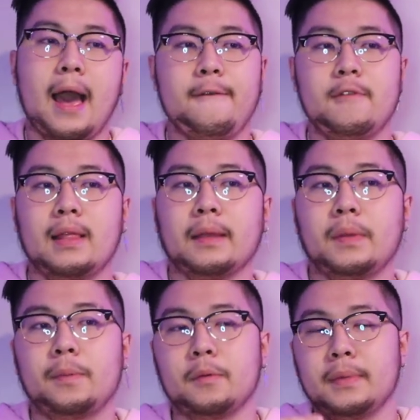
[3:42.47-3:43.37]
I feel
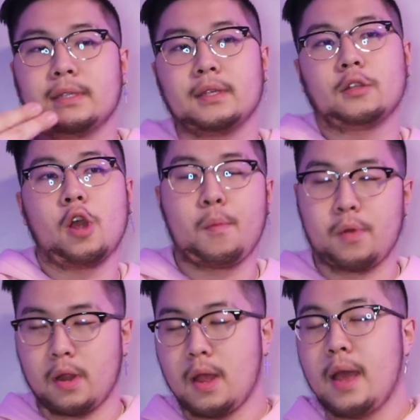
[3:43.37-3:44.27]
like people
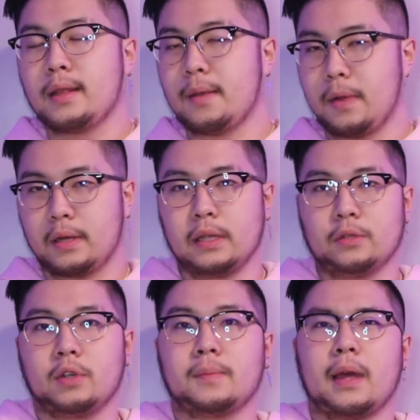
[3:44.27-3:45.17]
misinterpret the
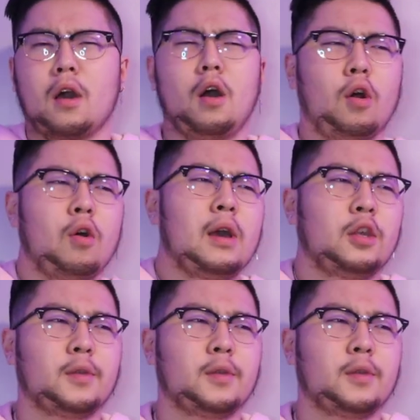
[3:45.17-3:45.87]
American dream like, oh,